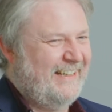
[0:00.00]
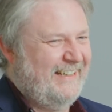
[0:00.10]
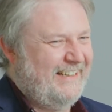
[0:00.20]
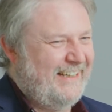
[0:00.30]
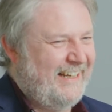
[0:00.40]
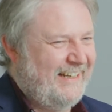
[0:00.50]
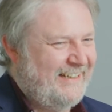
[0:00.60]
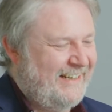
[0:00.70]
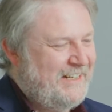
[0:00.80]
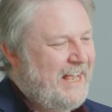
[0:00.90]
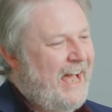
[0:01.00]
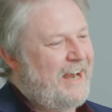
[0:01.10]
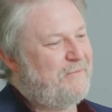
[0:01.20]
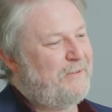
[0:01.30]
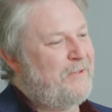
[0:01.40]
Yeah. And
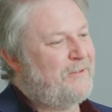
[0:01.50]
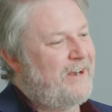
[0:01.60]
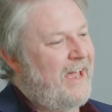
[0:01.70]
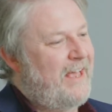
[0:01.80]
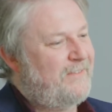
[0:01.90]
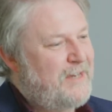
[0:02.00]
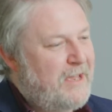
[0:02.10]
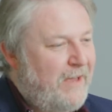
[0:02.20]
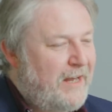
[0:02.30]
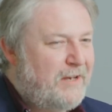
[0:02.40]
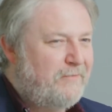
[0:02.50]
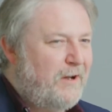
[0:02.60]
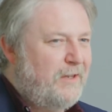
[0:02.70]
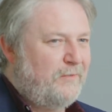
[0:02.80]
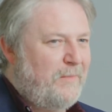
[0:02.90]
I suppose I was going to ask, do you have any
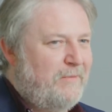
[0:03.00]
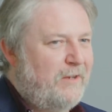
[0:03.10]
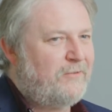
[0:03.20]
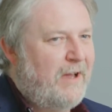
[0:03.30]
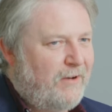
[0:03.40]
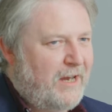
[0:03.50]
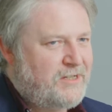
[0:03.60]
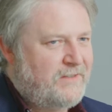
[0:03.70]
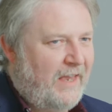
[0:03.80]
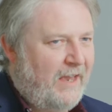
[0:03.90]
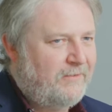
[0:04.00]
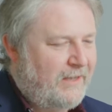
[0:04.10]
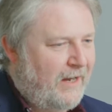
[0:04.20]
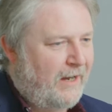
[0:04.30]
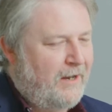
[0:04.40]
advice for maybe the travel agents out
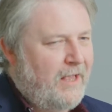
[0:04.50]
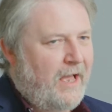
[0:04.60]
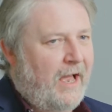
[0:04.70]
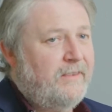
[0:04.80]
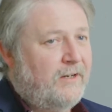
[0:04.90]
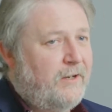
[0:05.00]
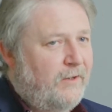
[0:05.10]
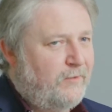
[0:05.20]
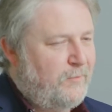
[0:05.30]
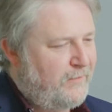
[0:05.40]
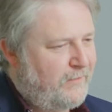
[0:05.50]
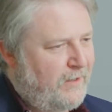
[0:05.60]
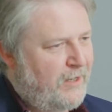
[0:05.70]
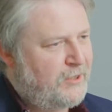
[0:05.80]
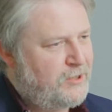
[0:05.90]
there and their customers
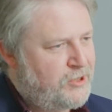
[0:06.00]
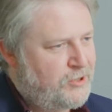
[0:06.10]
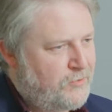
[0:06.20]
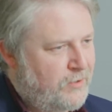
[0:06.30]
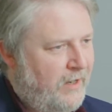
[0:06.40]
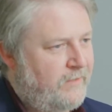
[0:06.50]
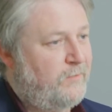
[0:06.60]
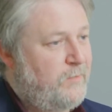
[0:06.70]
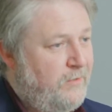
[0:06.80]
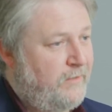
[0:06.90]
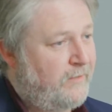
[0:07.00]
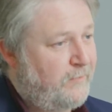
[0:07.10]
to ensure a smooth